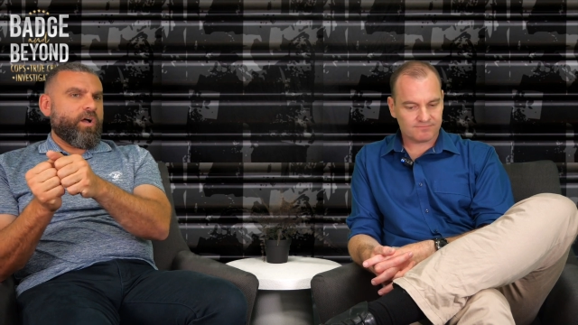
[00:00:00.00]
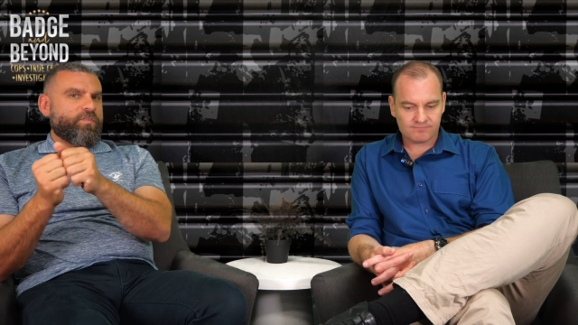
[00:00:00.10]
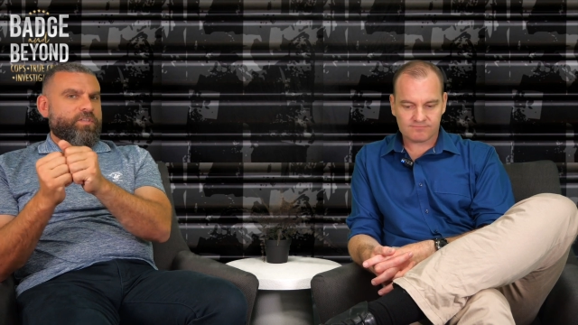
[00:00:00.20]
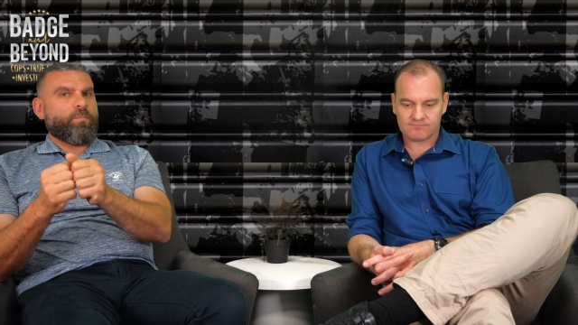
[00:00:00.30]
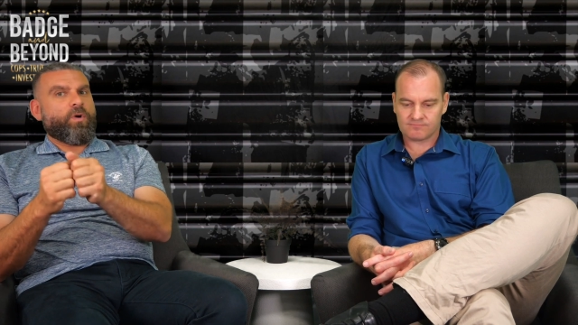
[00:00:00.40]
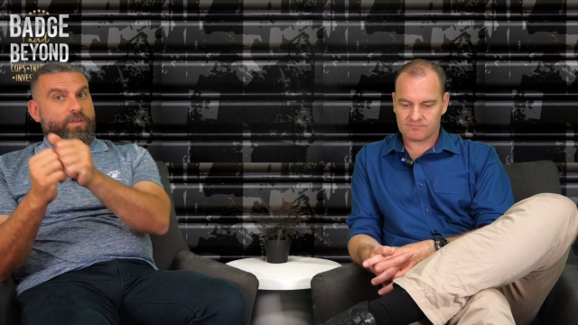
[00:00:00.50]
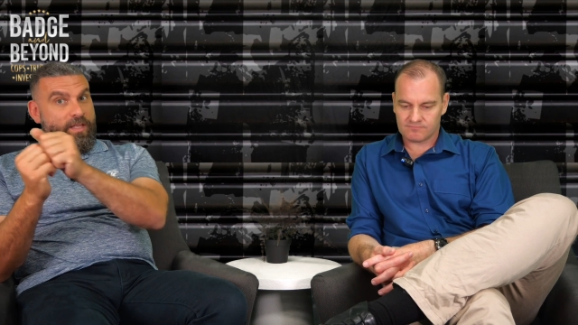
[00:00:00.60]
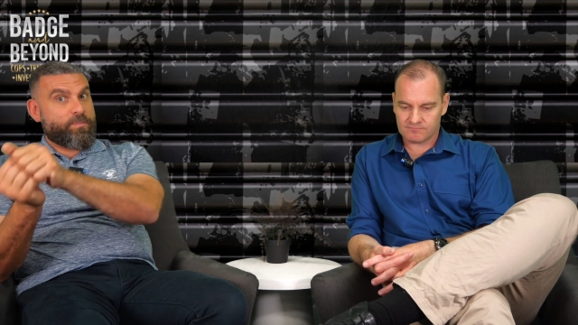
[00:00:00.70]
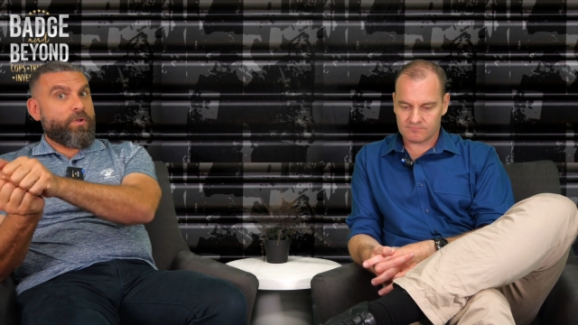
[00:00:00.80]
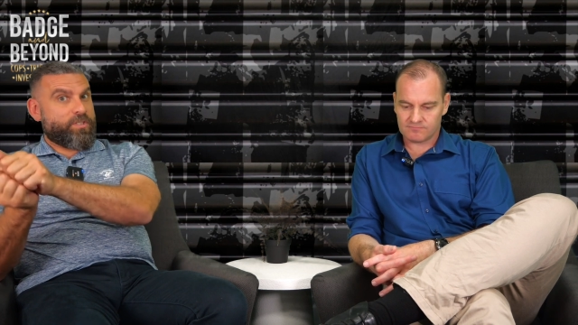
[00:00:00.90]
Speaker 1: off someone
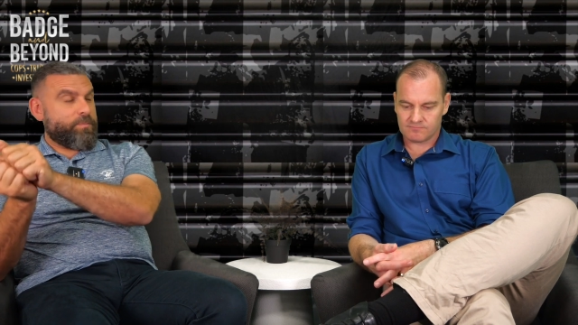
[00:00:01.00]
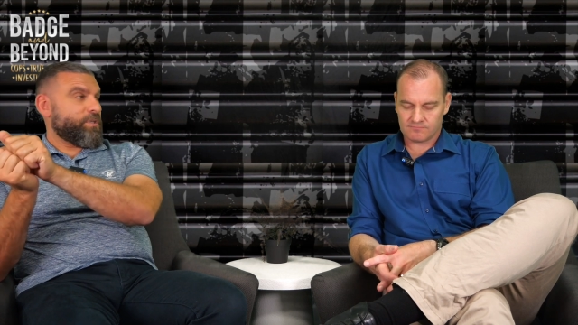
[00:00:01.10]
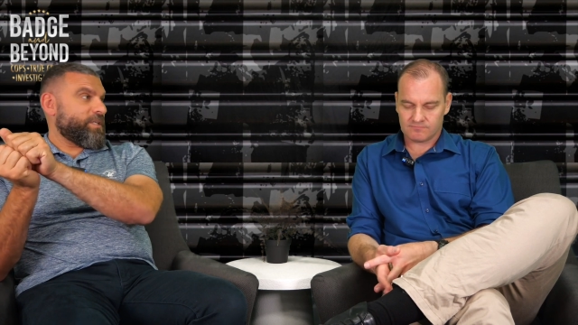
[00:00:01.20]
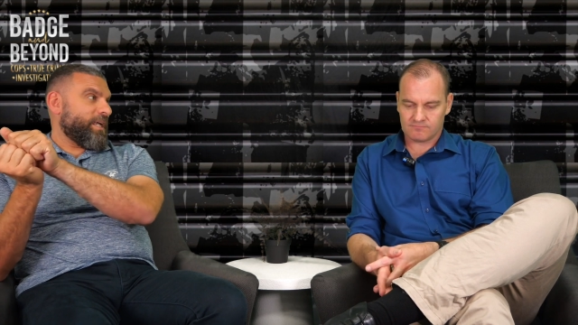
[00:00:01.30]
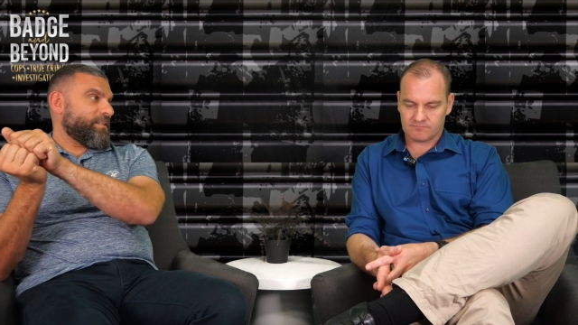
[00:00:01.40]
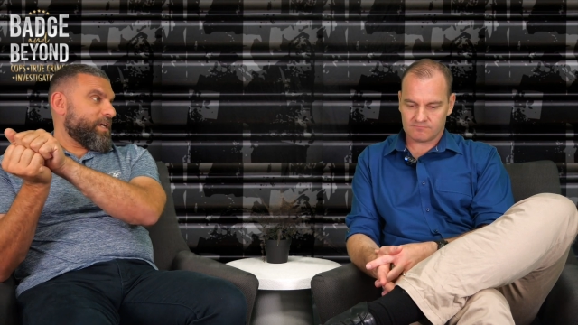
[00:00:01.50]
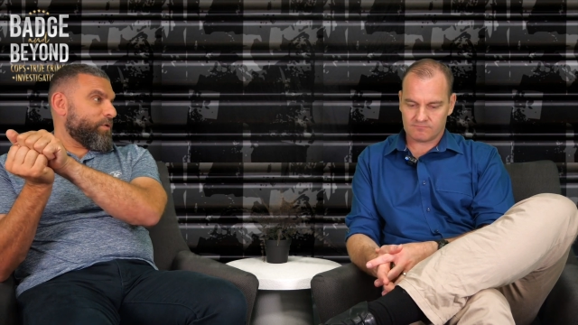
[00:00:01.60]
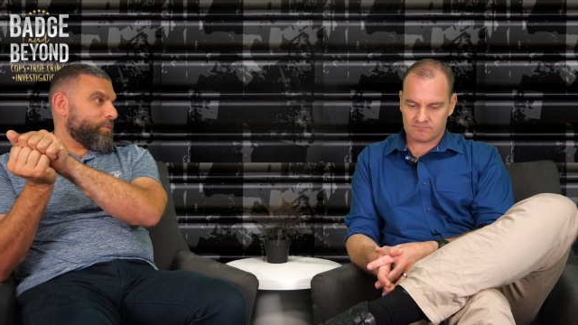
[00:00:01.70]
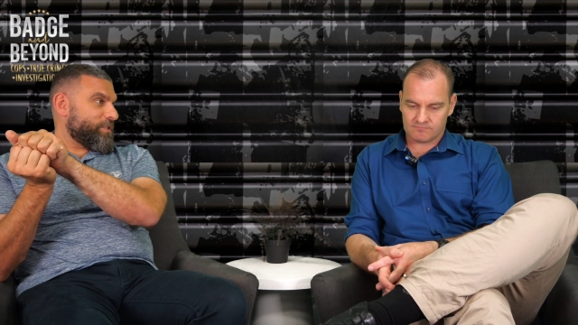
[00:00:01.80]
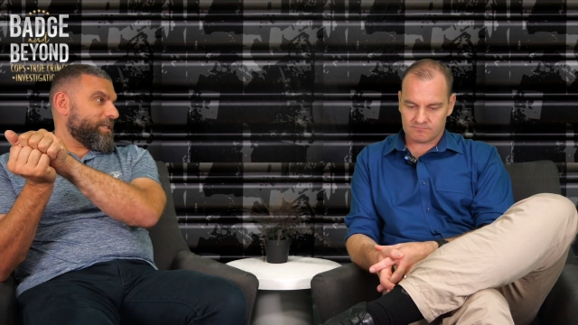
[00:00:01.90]
they're supposed to protect,
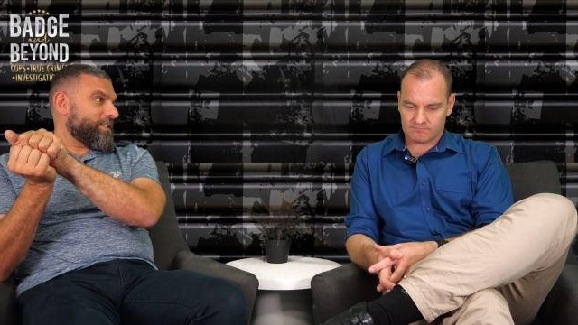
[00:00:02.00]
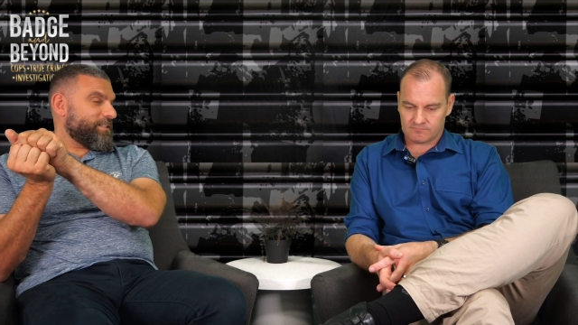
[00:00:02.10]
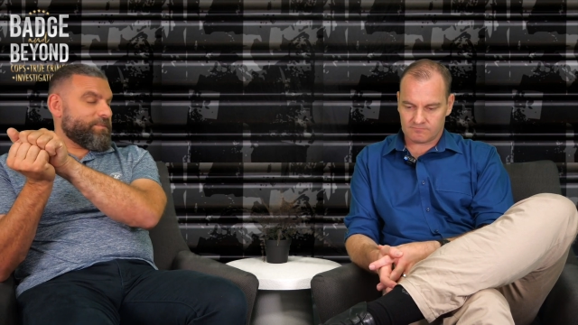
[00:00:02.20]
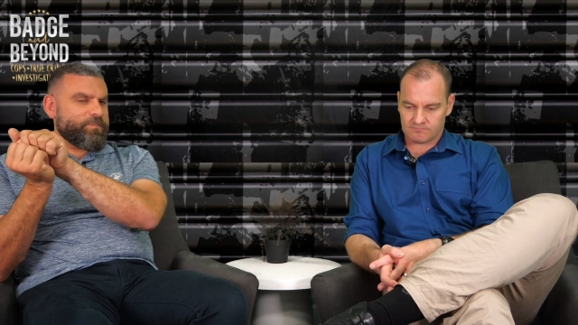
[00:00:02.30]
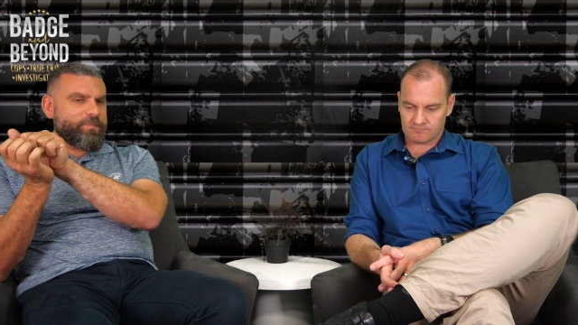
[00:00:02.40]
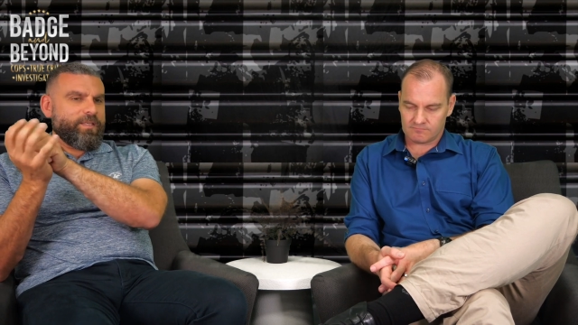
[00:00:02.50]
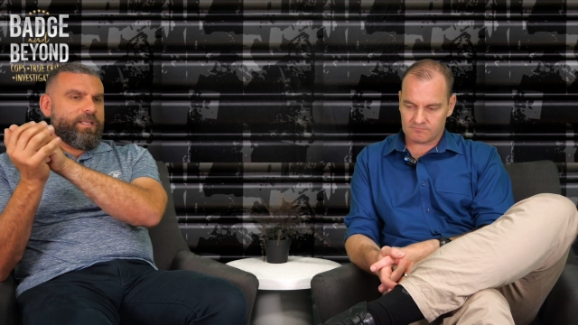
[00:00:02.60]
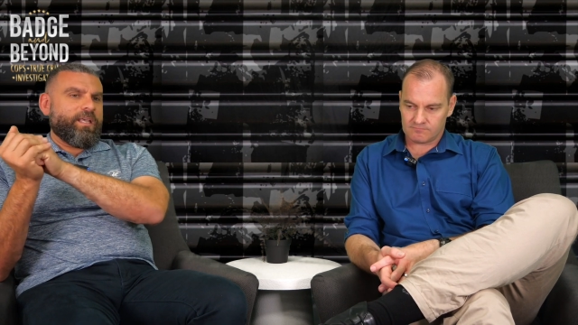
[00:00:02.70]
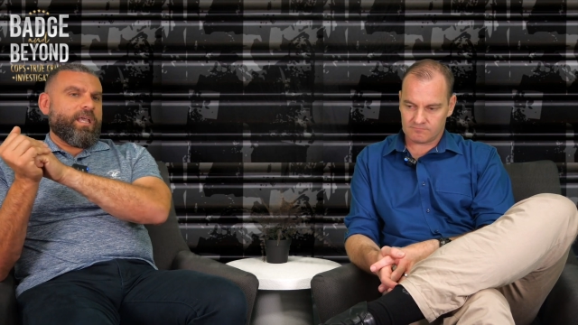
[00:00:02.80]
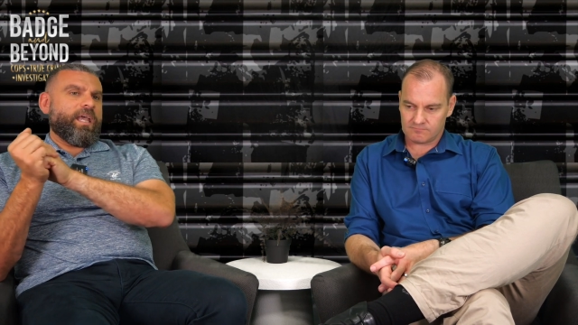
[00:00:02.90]
care, and protect,
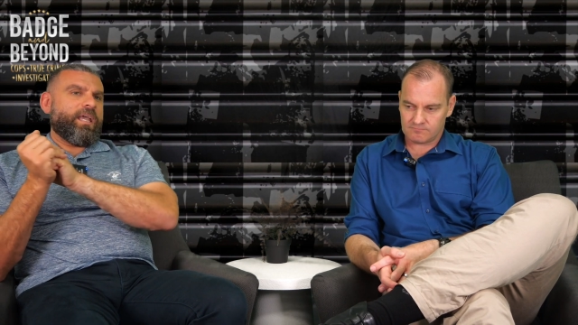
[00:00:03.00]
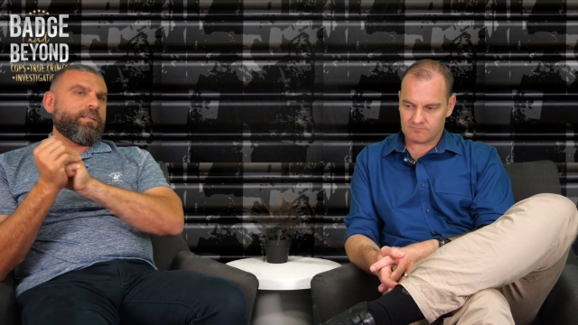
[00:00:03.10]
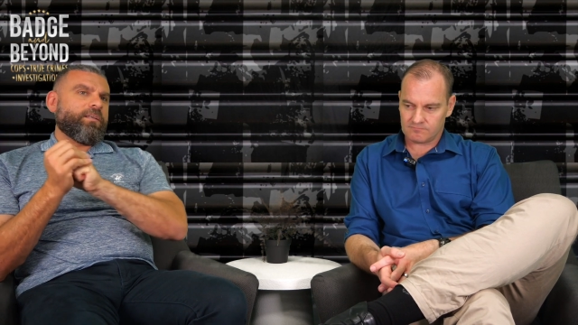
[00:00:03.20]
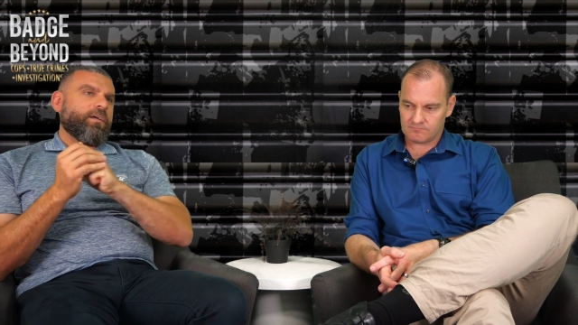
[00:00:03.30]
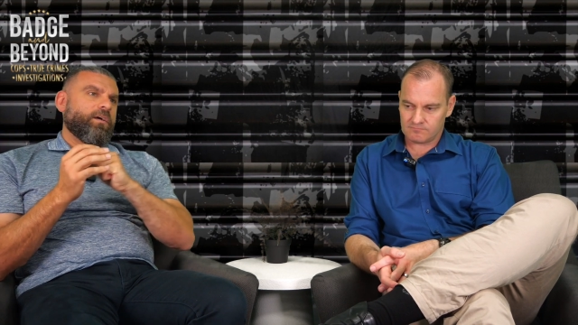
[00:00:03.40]
and